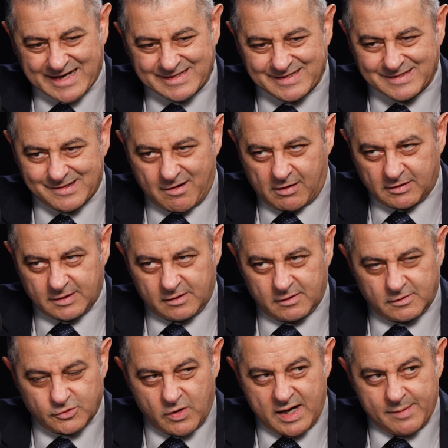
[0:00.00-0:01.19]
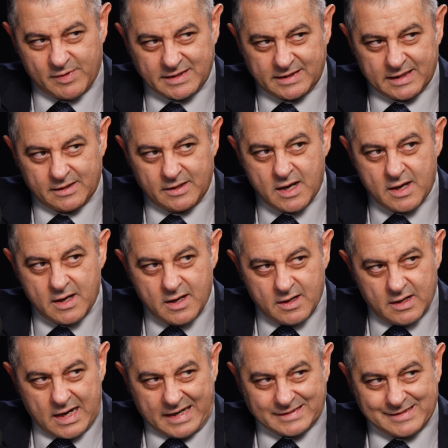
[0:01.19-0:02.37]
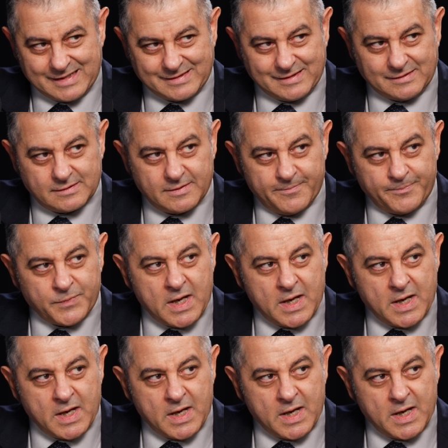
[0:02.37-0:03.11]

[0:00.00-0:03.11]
access article, so anybody can access it.